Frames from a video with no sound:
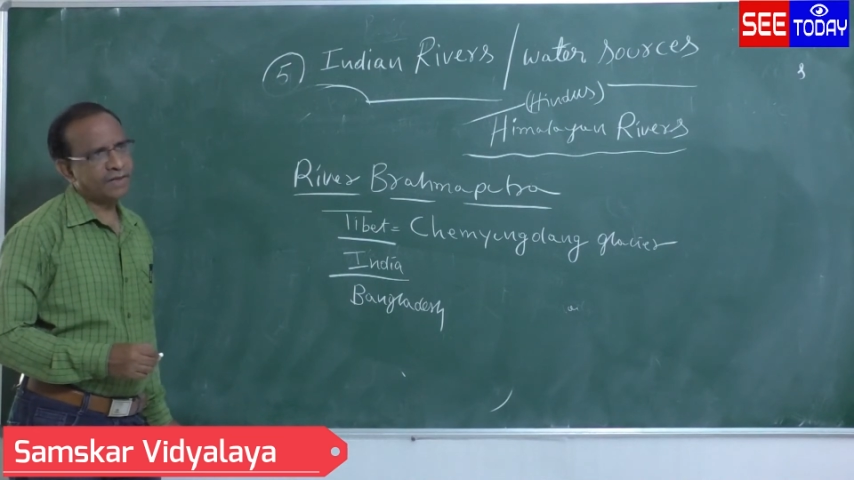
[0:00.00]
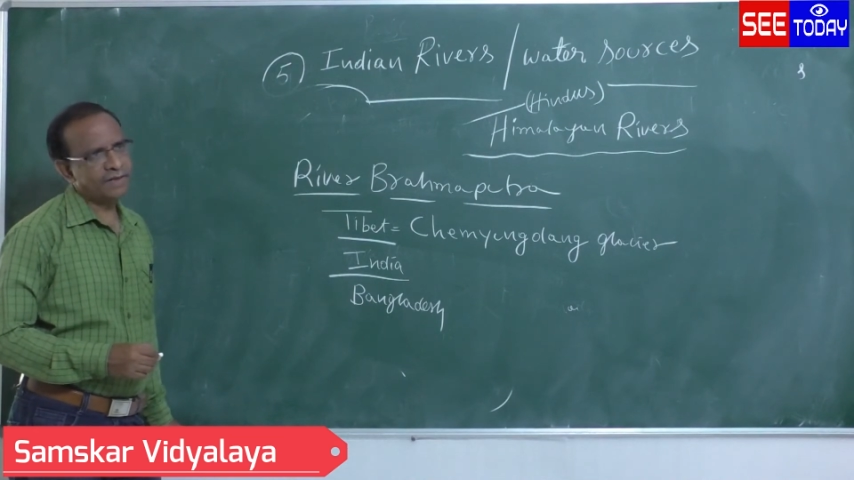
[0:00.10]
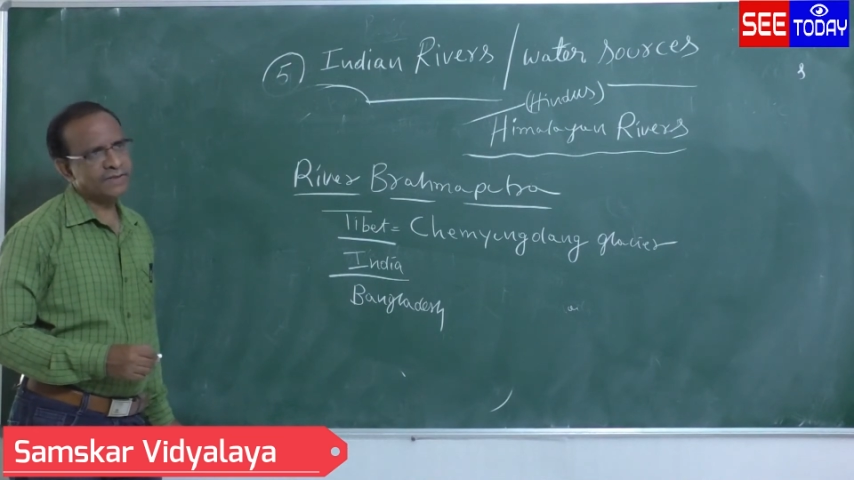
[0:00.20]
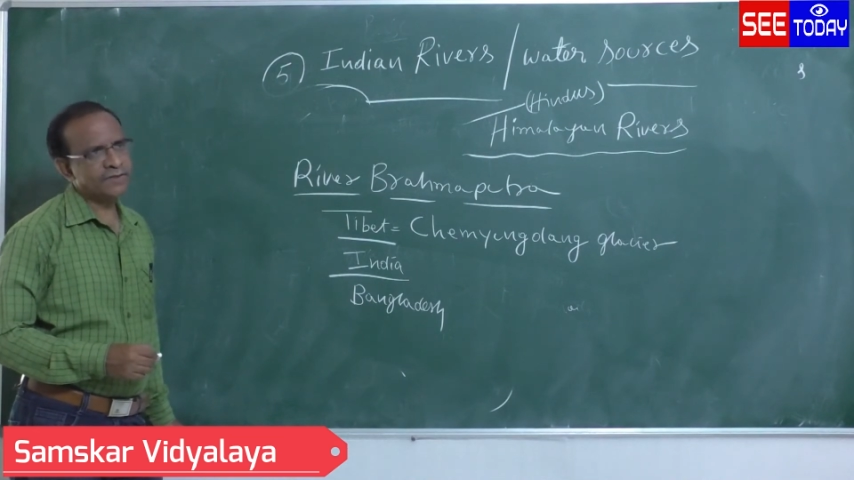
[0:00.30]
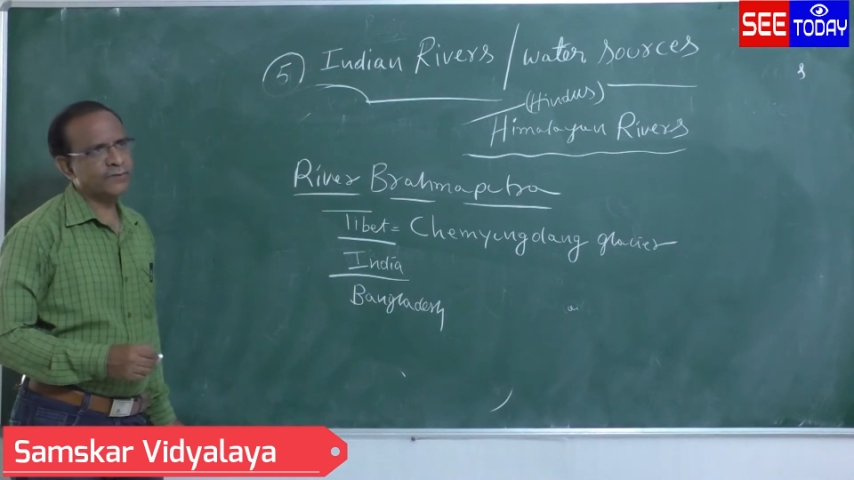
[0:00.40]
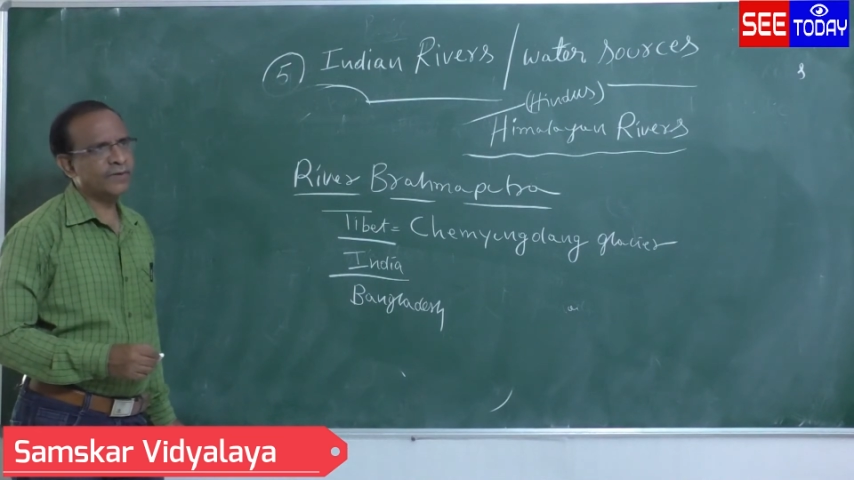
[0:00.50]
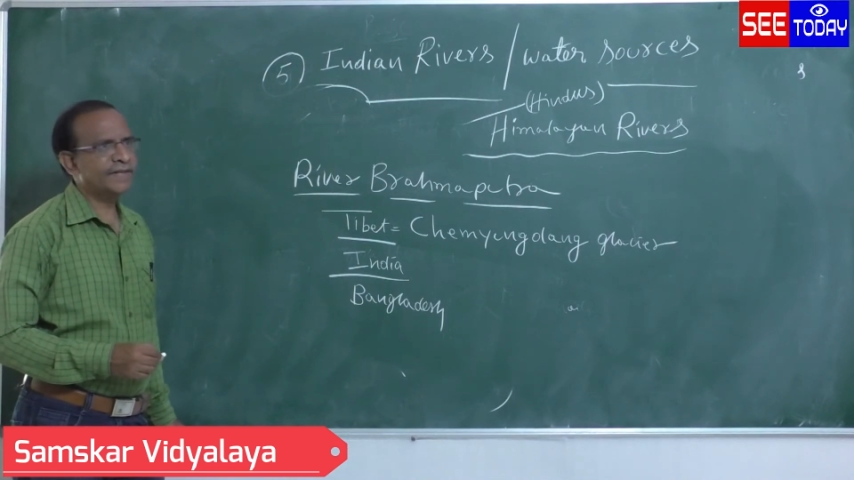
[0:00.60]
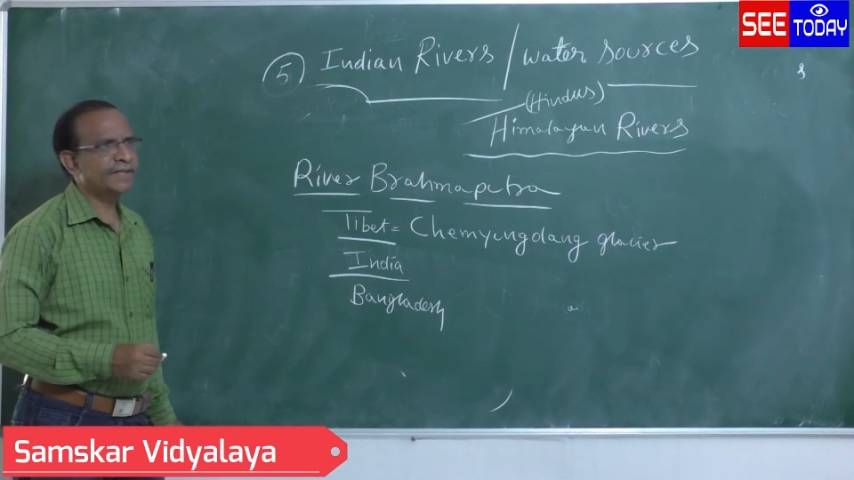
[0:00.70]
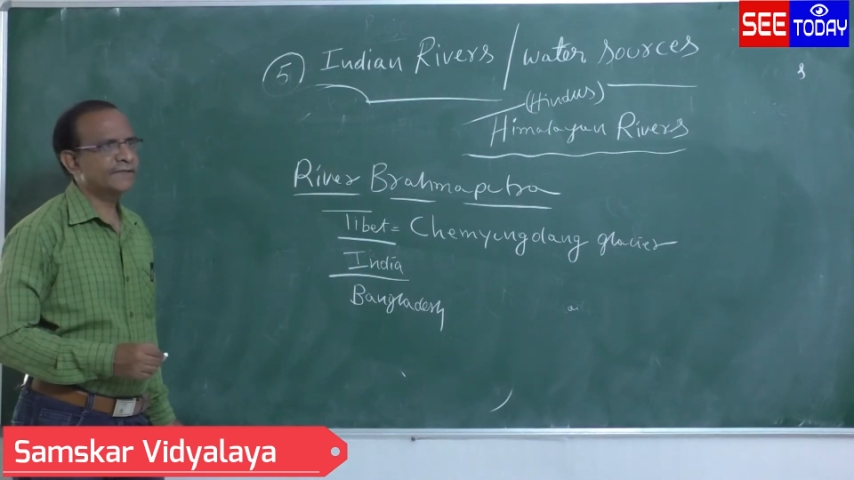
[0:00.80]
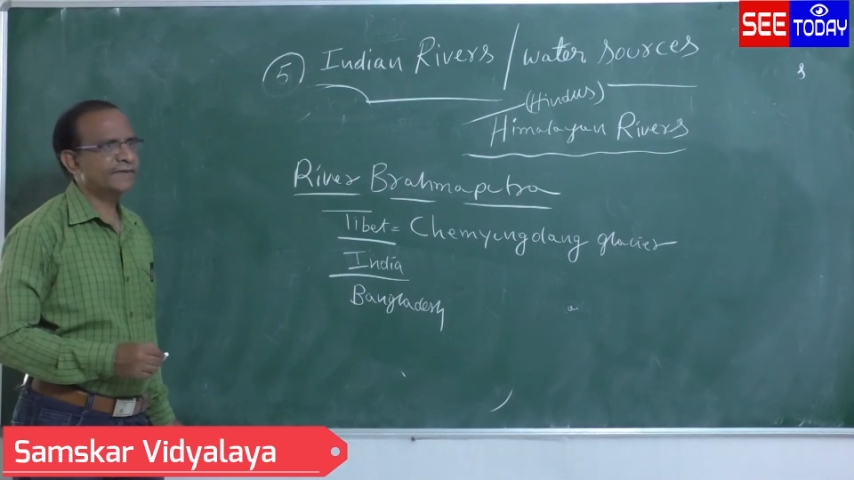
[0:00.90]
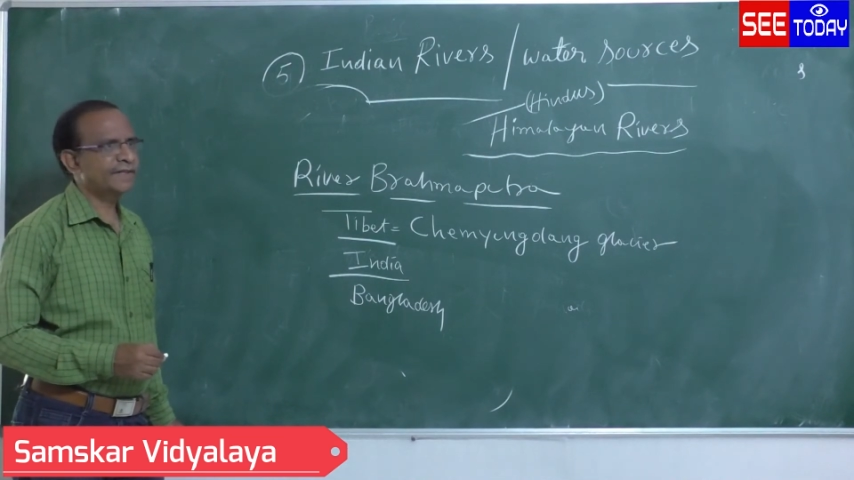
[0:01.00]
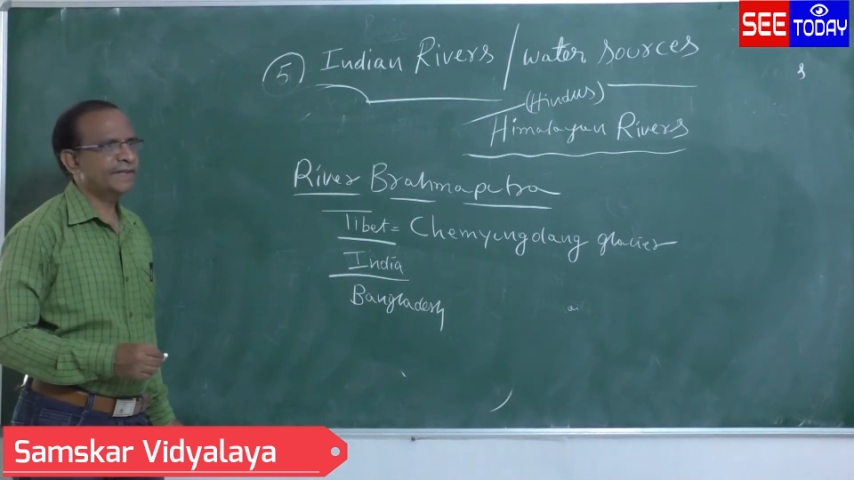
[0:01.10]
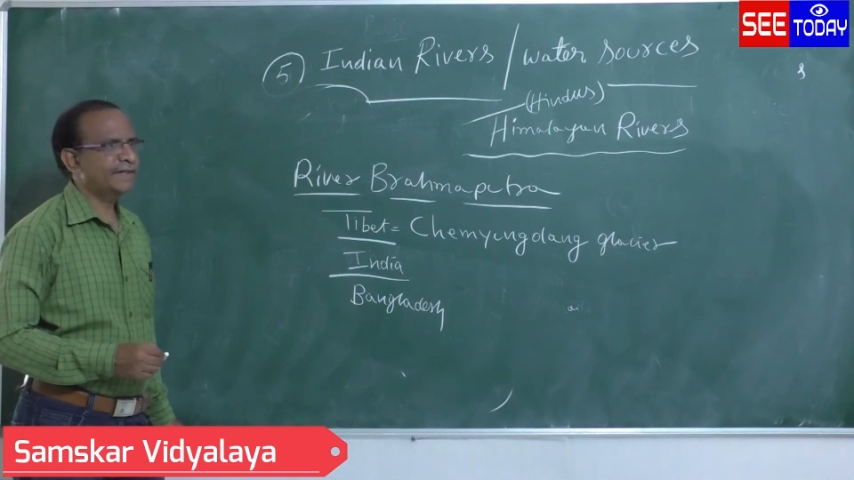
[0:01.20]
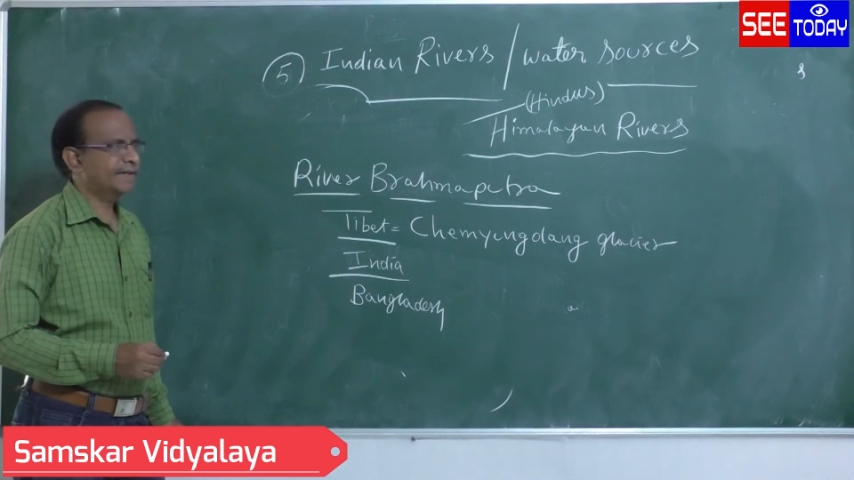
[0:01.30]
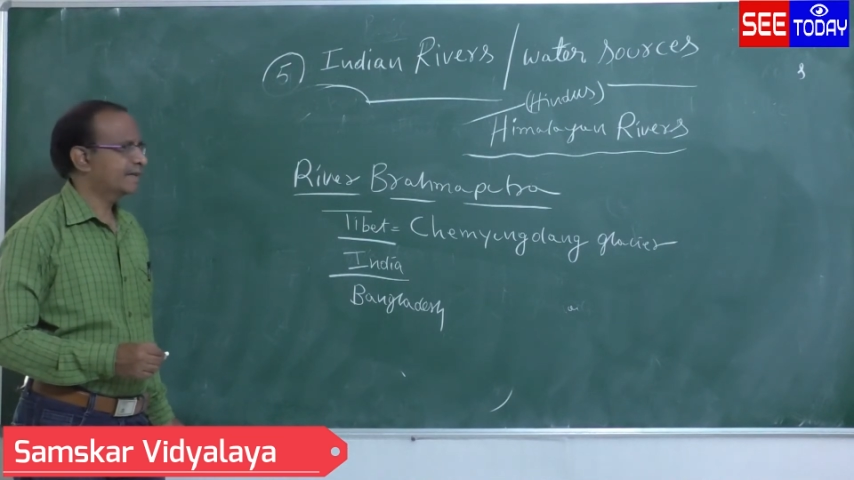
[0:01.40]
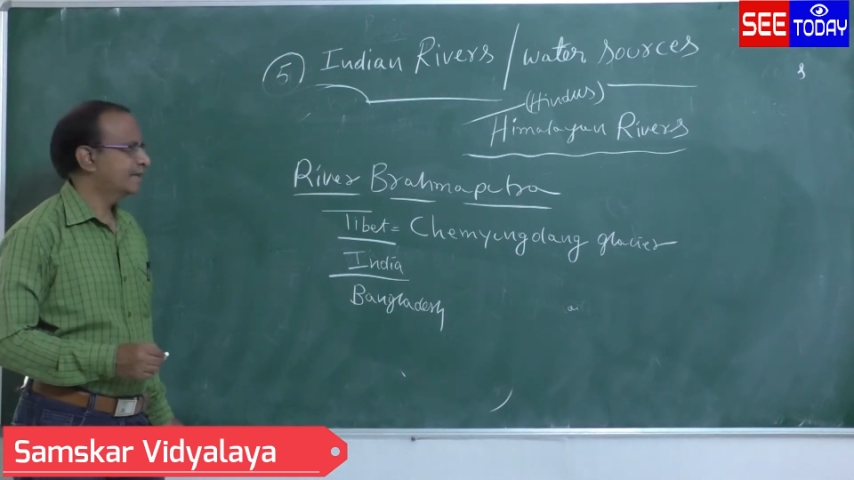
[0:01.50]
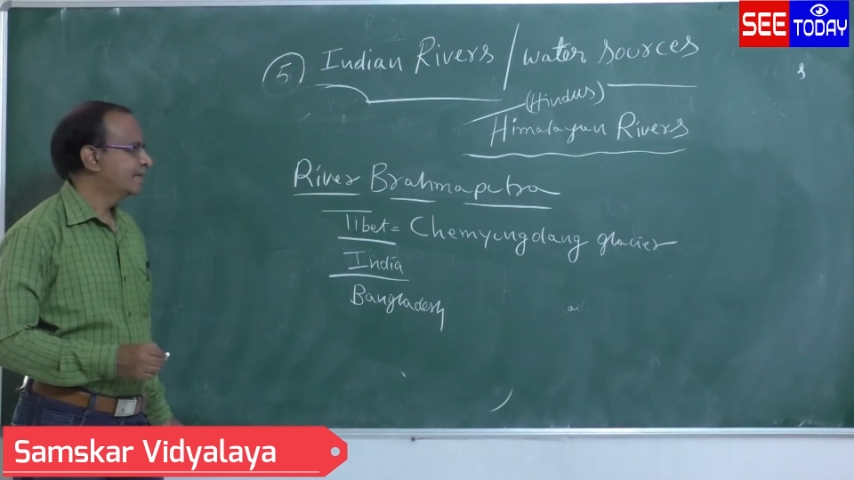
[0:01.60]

also flowing this one there here.